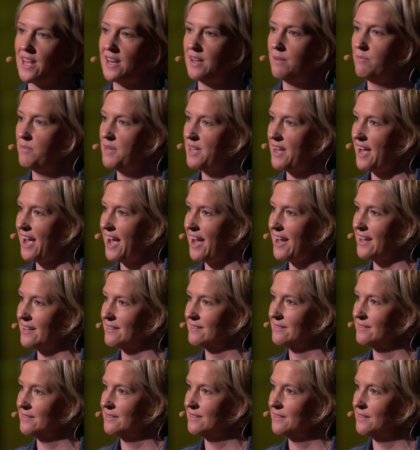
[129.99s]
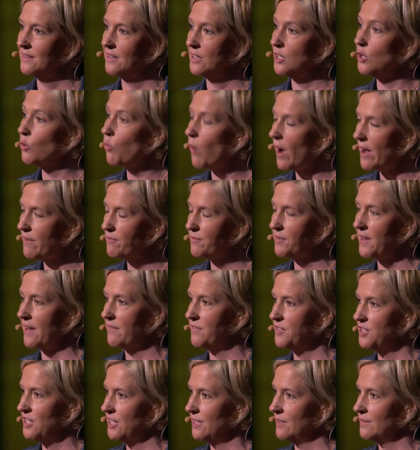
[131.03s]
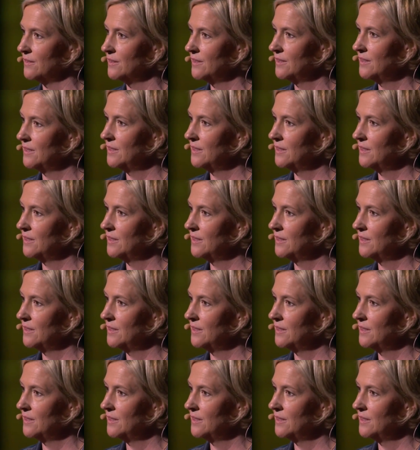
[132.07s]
that MBA. Your wife left you.